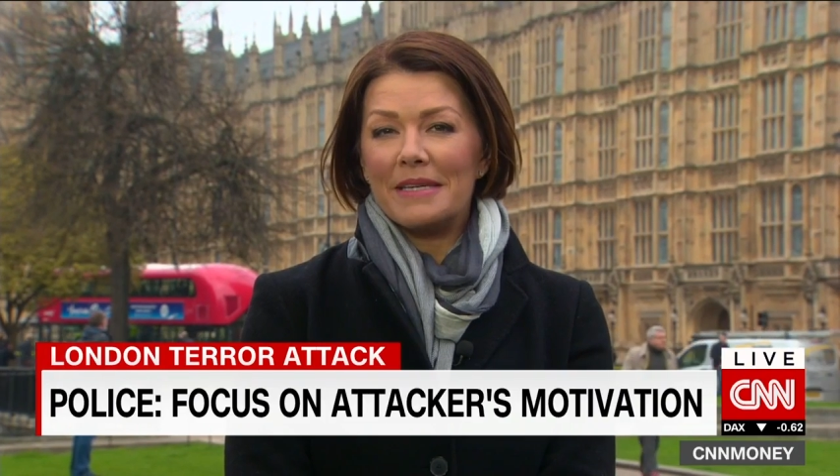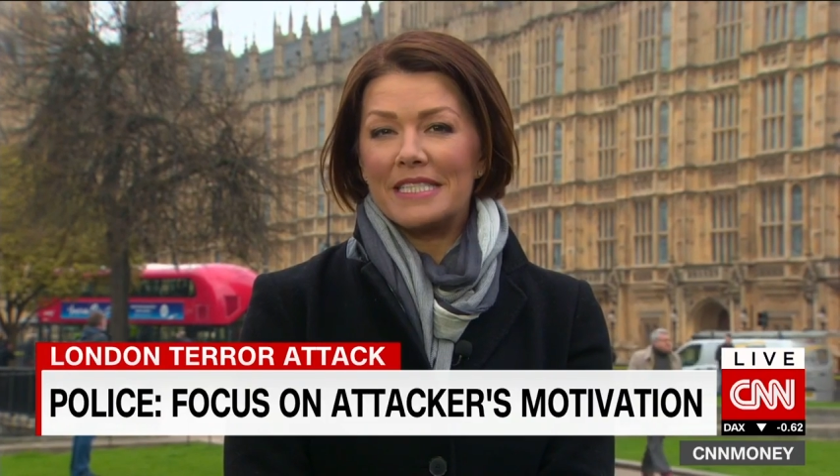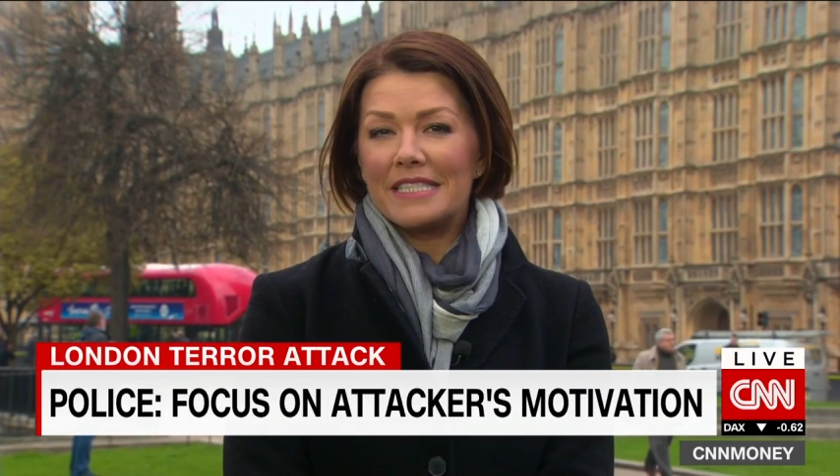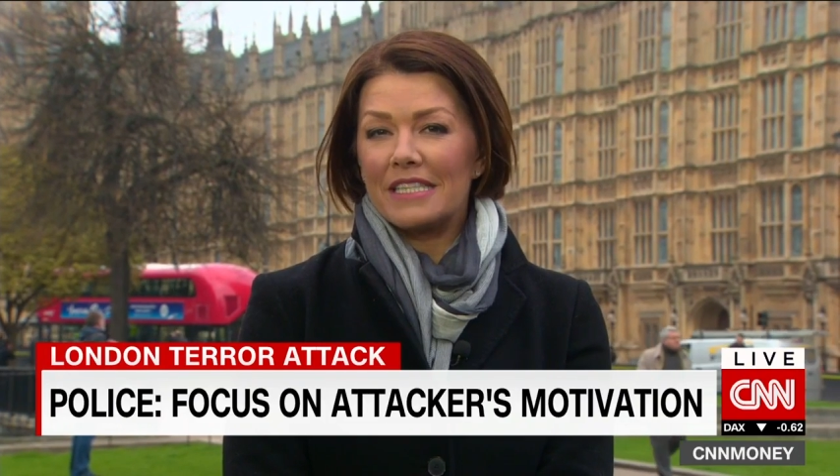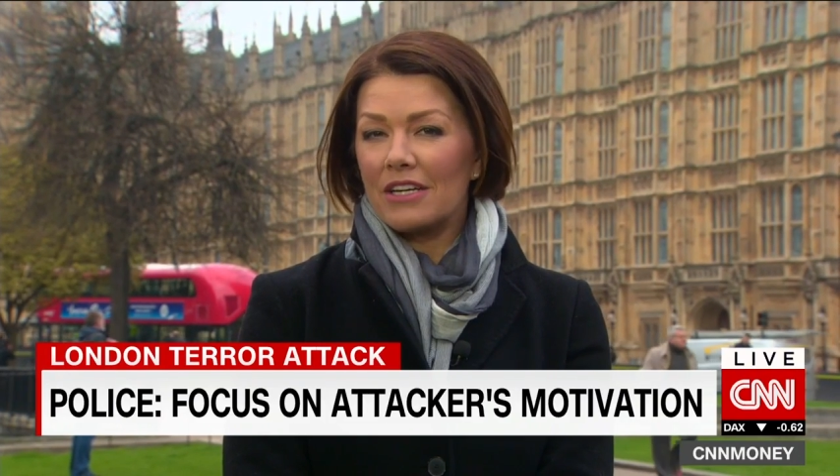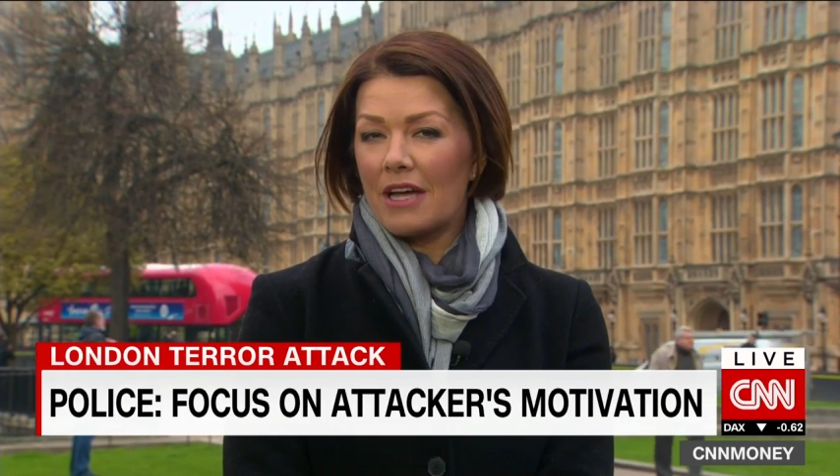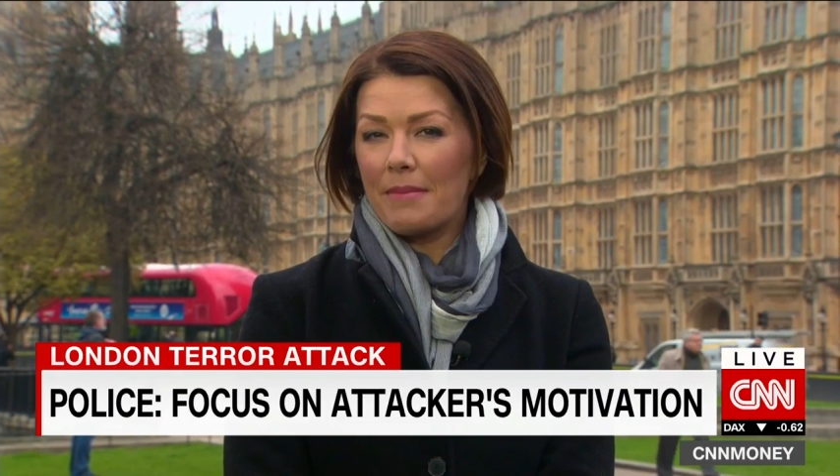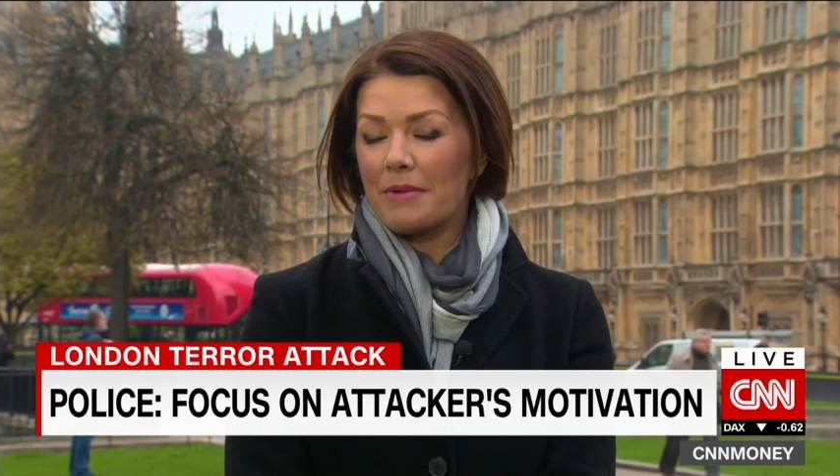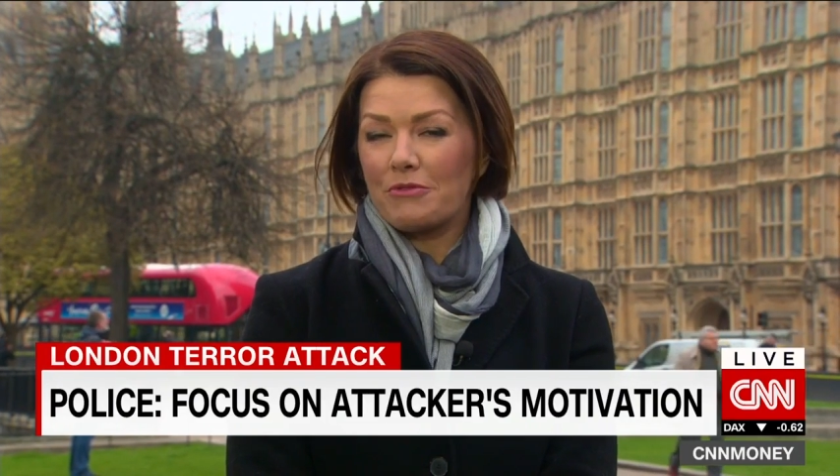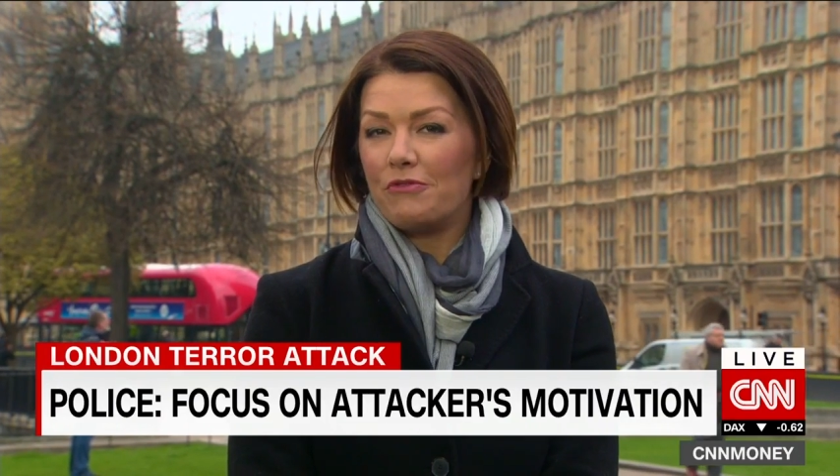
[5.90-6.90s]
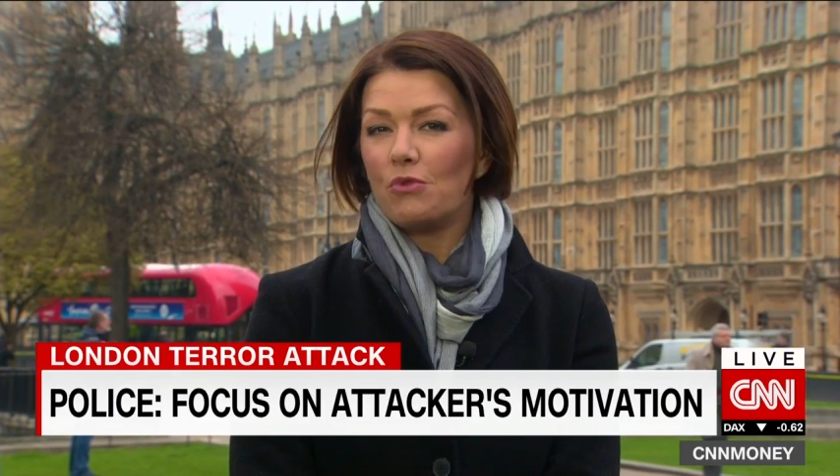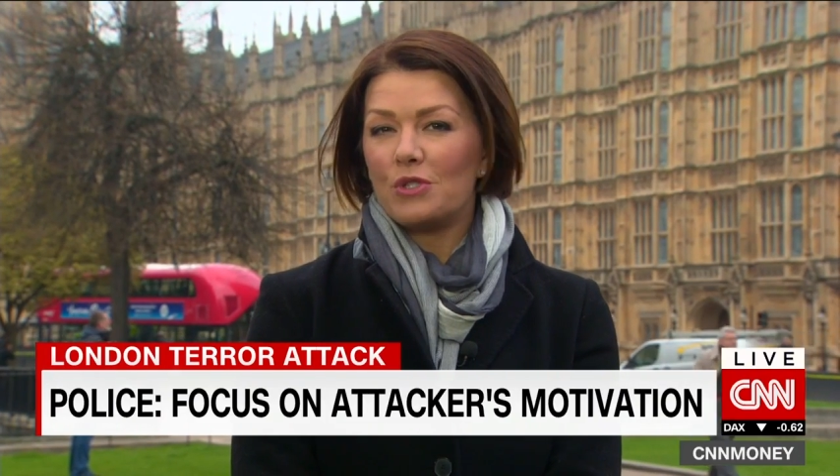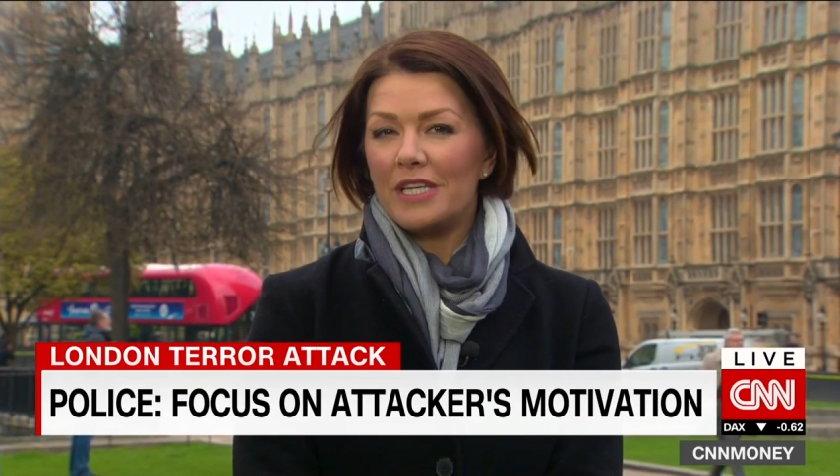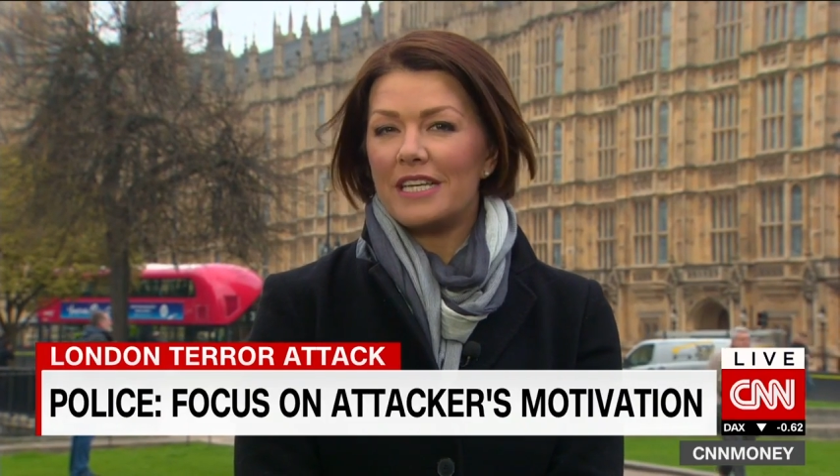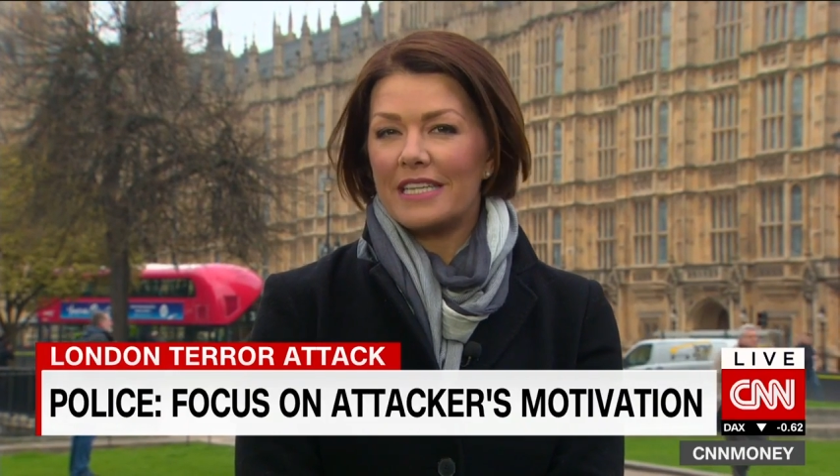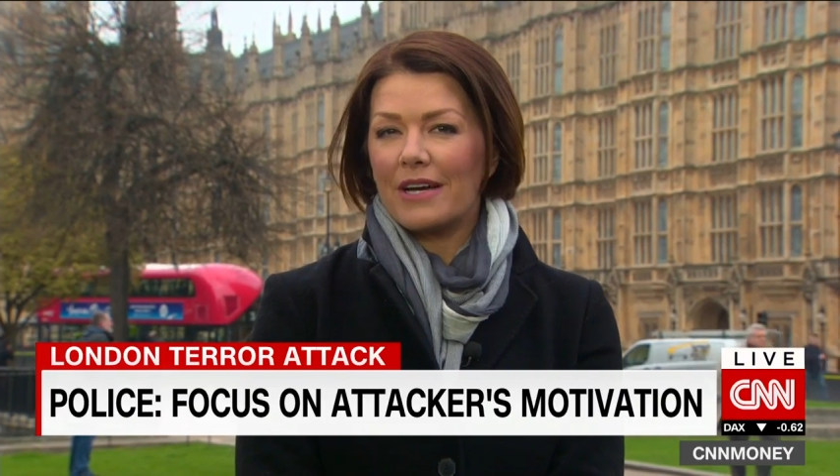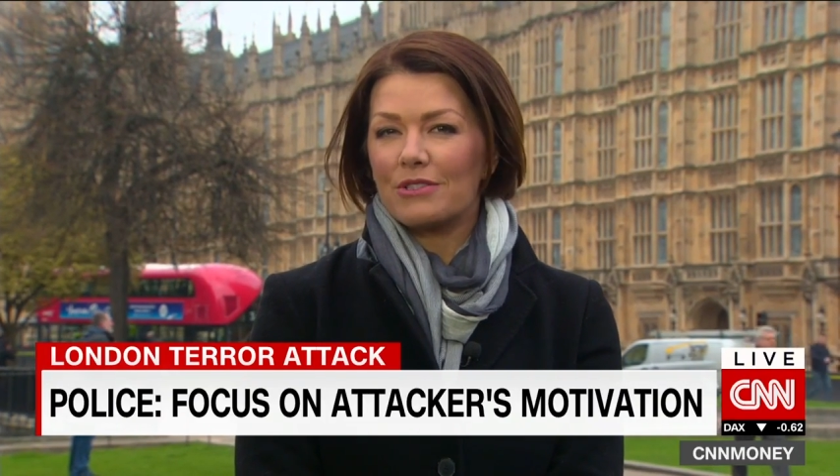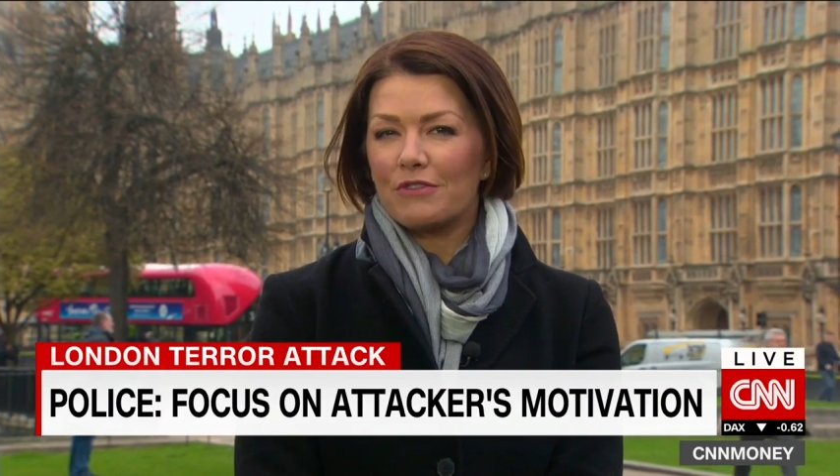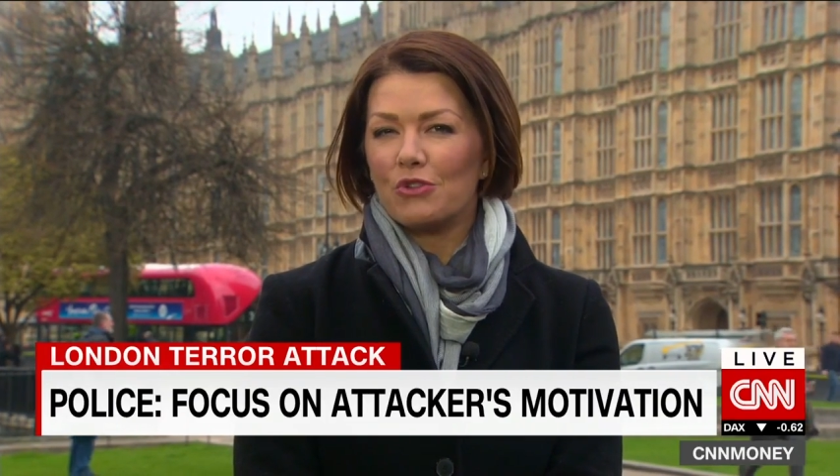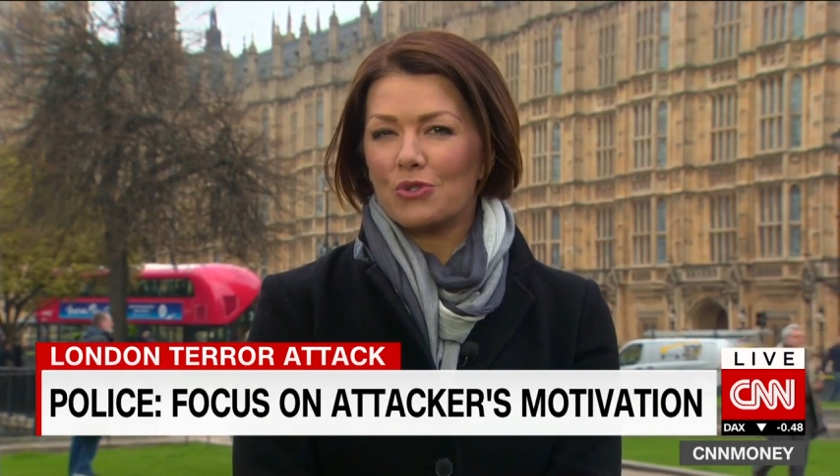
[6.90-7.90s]
It's uh, coming up to 48
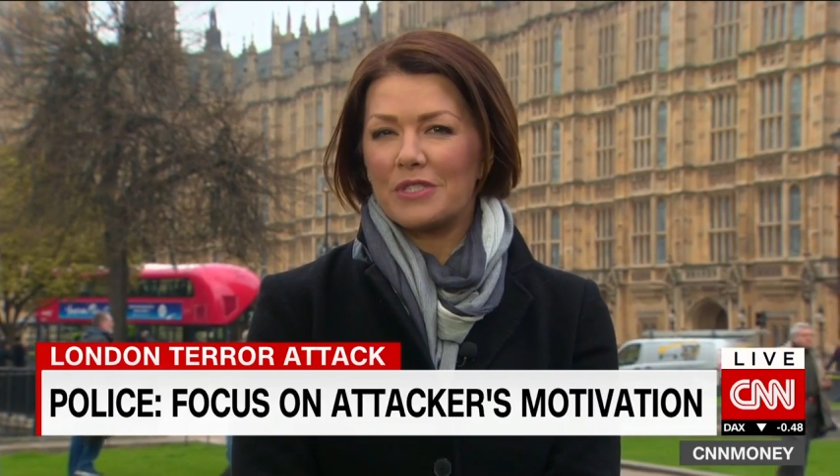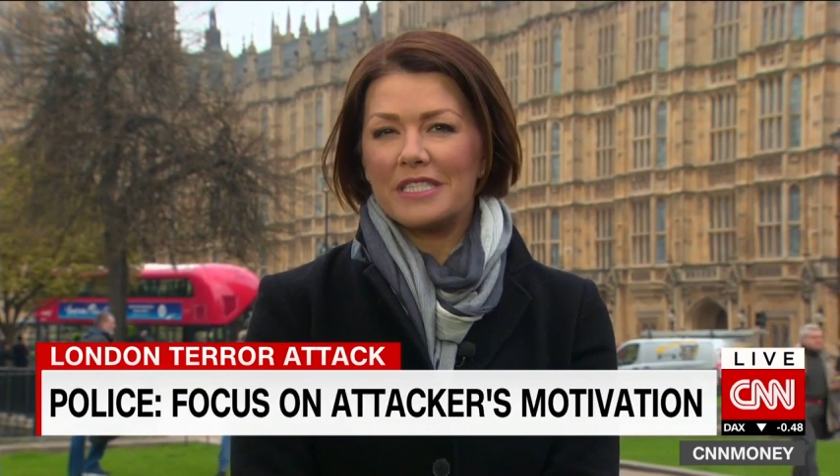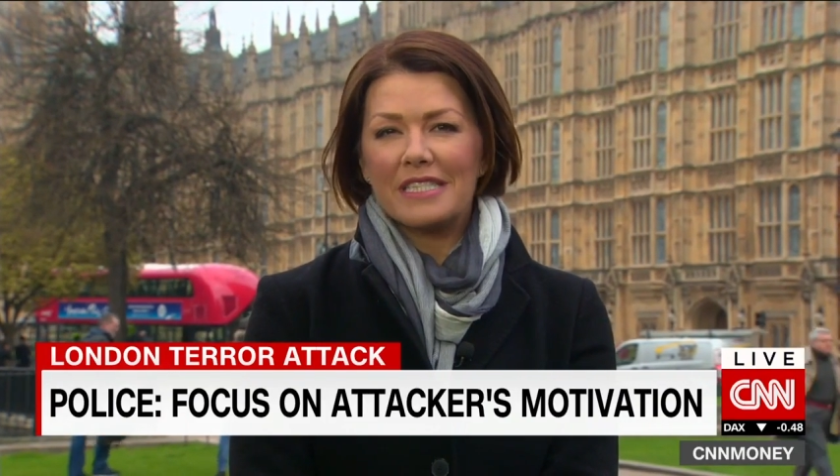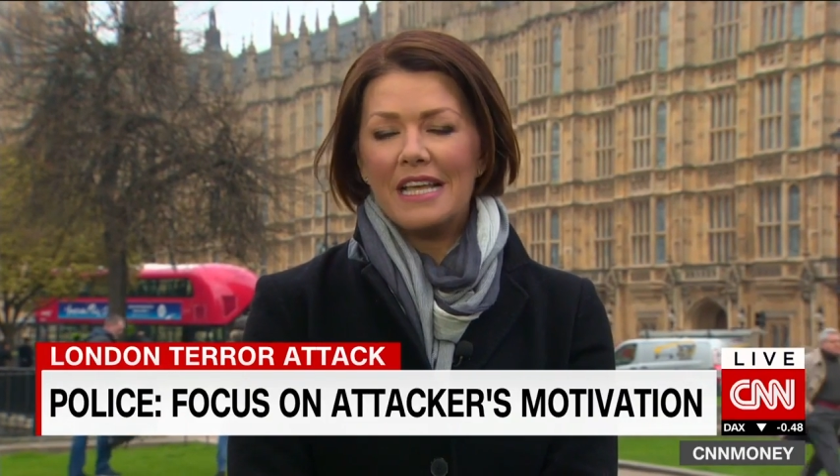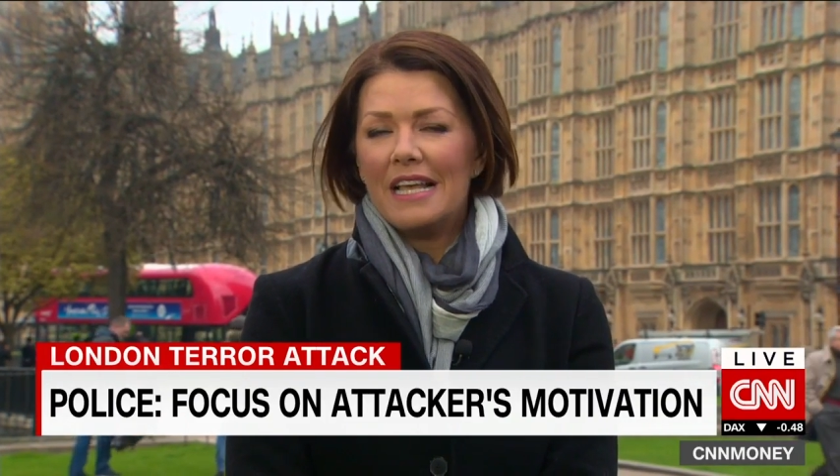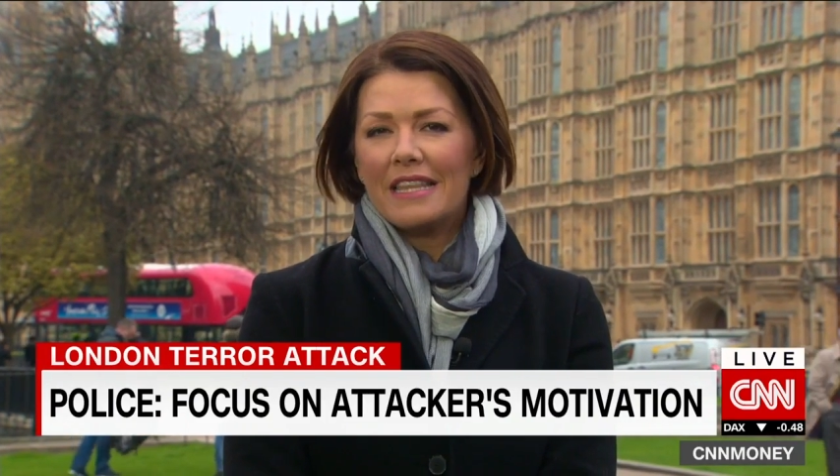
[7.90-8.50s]
hours, of course, since